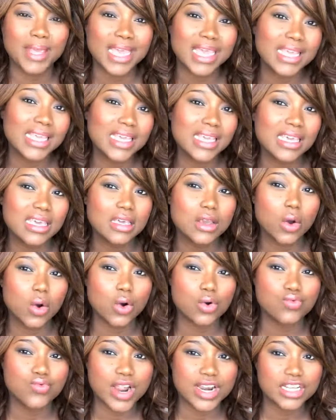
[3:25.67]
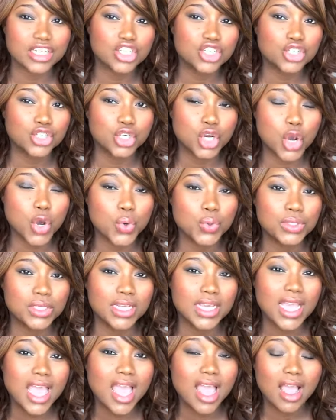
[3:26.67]
pinky or reddish tone
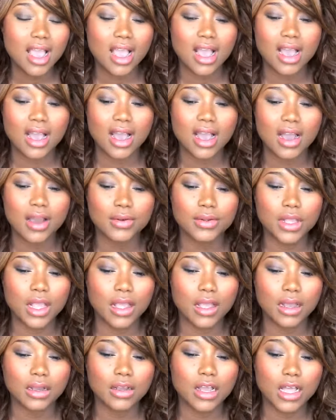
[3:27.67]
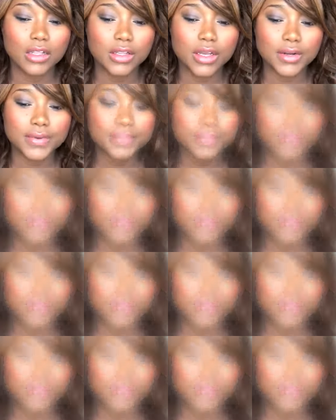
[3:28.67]
a color.